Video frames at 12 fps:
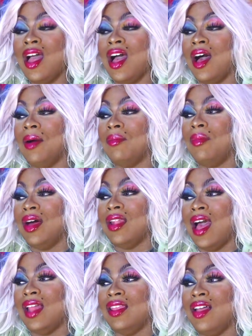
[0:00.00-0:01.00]
But
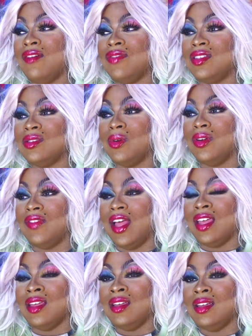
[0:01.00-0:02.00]
I love the sort of
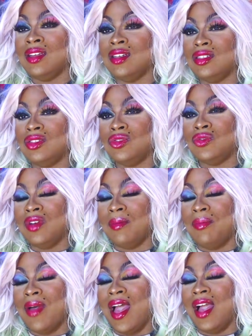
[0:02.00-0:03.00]
like
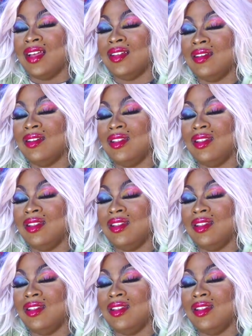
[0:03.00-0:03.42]
strip back,